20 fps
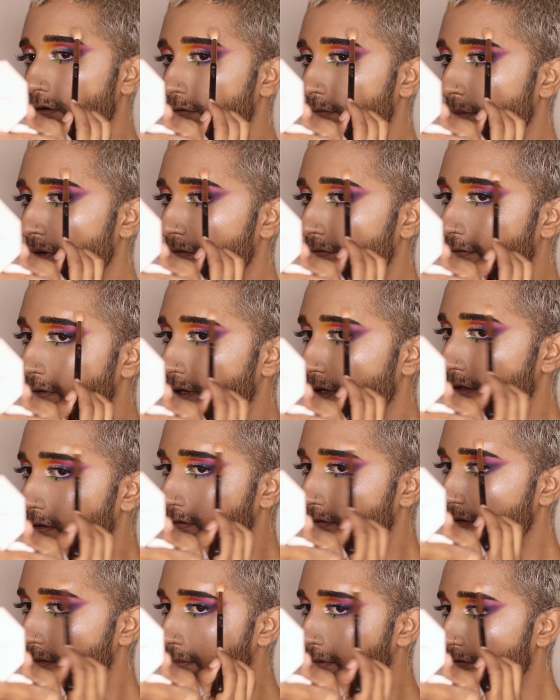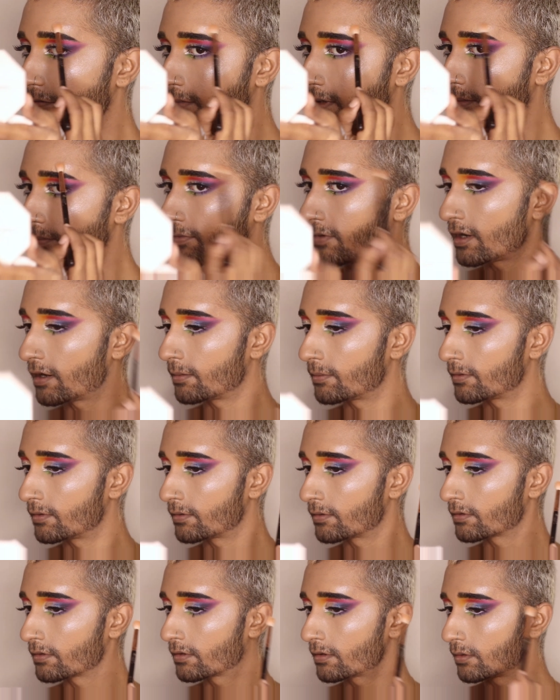My face, got my brow
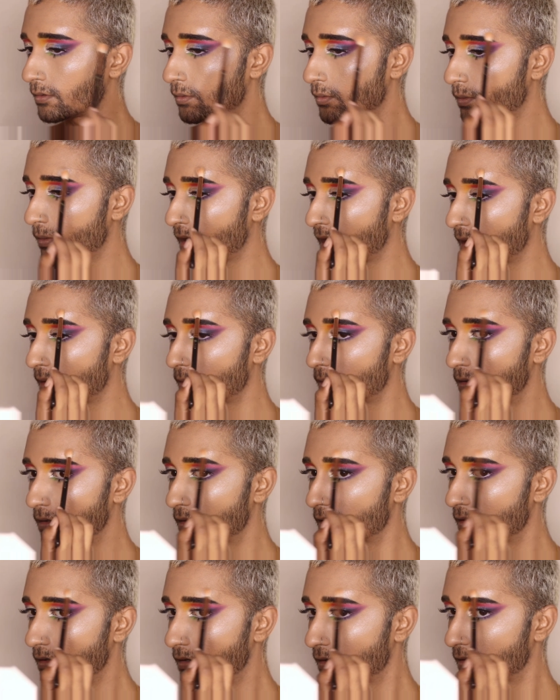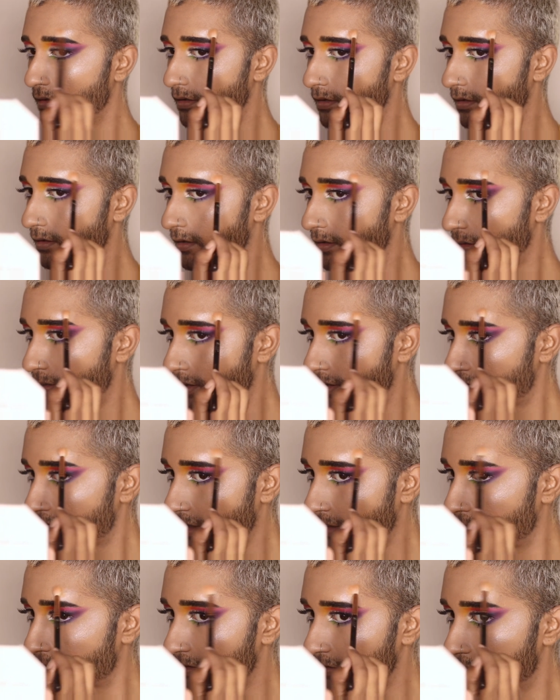bone. Wow. What is
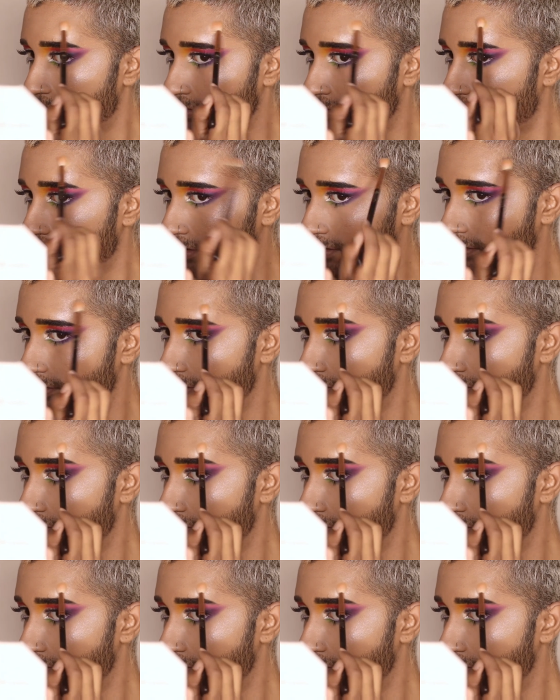coming through now?